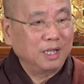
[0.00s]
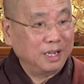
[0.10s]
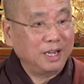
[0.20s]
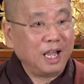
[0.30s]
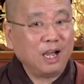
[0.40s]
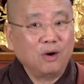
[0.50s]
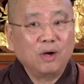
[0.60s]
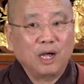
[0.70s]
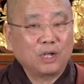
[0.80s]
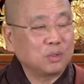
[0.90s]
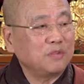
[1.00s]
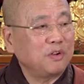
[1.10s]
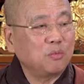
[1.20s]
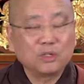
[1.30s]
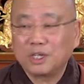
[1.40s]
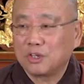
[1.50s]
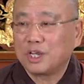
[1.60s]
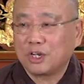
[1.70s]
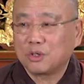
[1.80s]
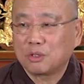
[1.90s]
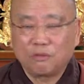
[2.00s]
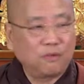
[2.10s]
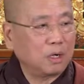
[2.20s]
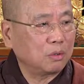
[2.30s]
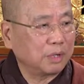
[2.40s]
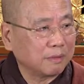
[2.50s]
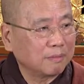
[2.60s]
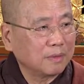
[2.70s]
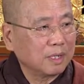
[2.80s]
And now, I don't even want to attach to following.